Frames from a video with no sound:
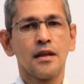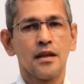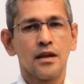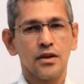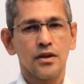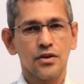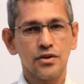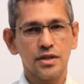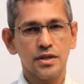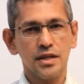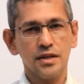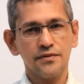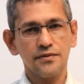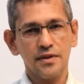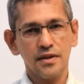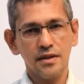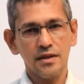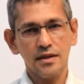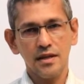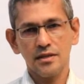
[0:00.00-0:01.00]
Good
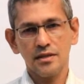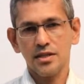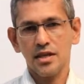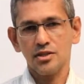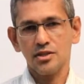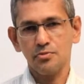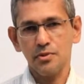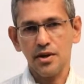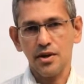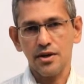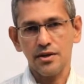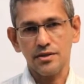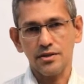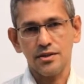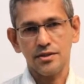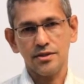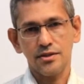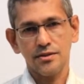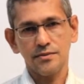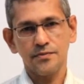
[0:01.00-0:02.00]
evening, net
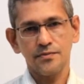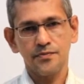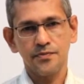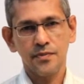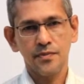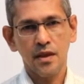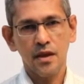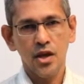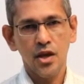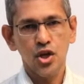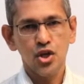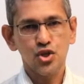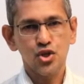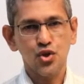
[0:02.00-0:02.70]
aspirants. So,